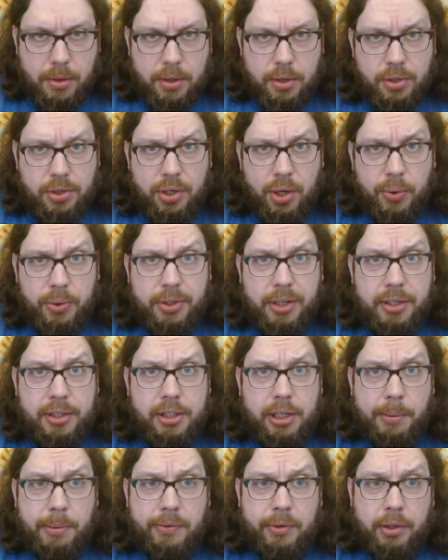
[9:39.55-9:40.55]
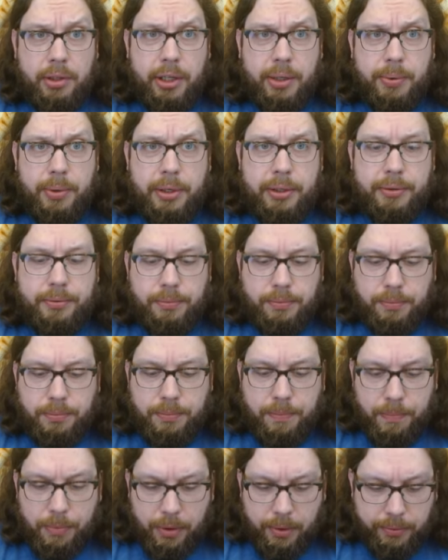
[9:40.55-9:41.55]
soaked in some of the liquid
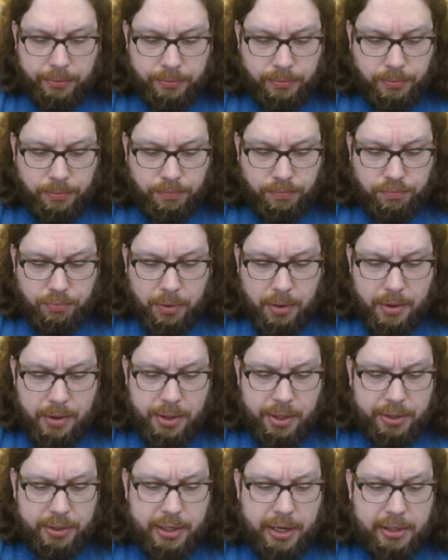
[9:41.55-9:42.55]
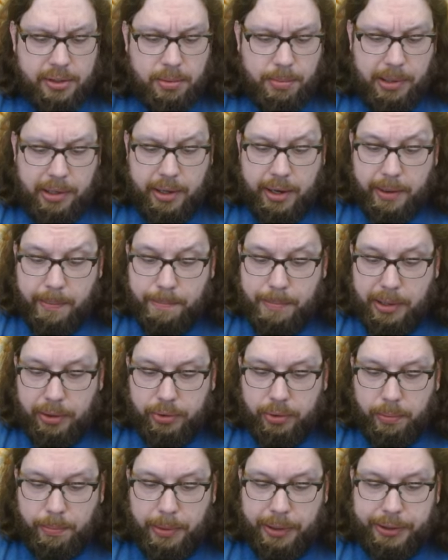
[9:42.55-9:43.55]
in this case it'd be like milk
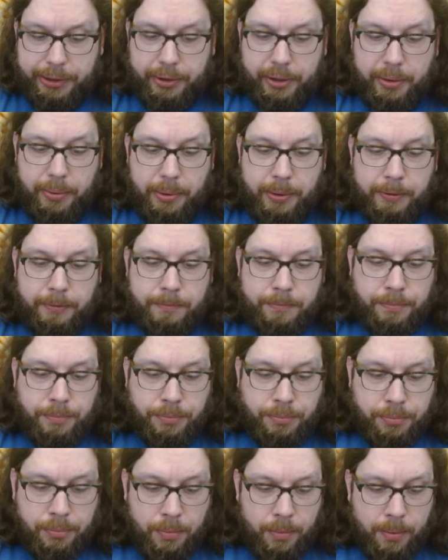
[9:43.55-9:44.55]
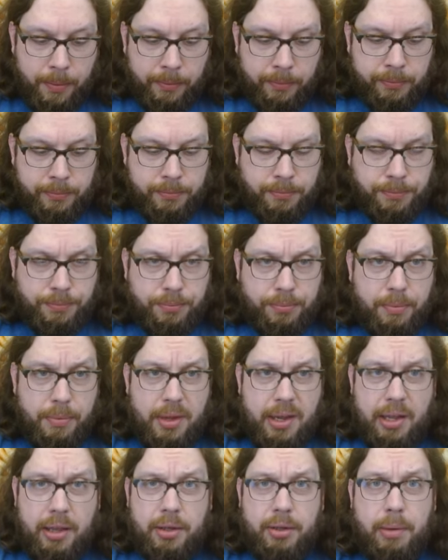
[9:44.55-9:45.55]
or butter liquid
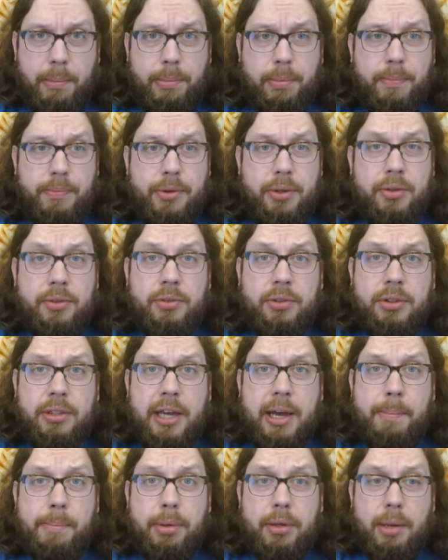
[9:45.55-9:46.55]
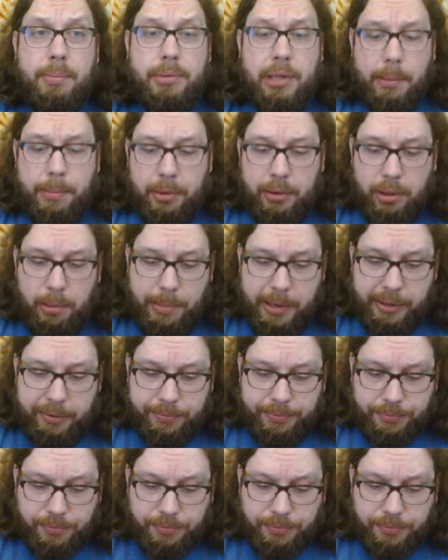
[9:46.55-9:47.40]
and a little just got plumped up a little bit